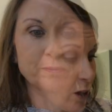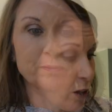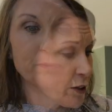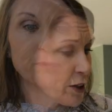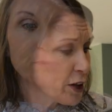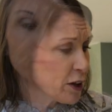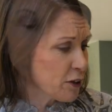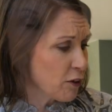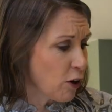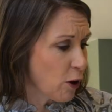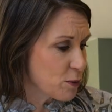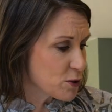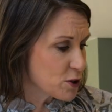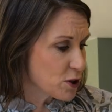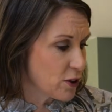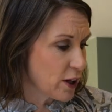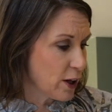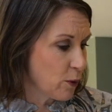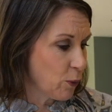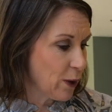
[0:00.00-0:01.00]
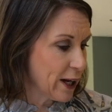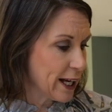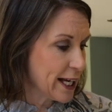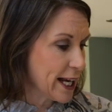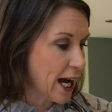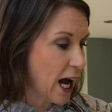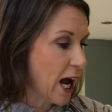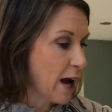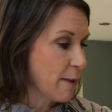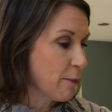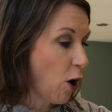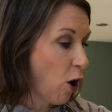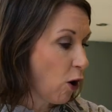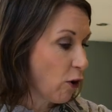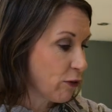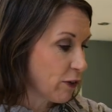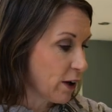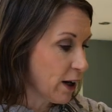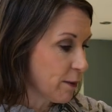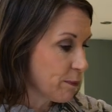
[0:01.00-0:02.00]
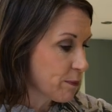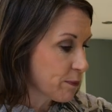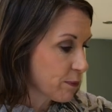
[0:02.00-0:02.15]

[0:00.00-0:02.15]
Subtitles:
The other option that we offer,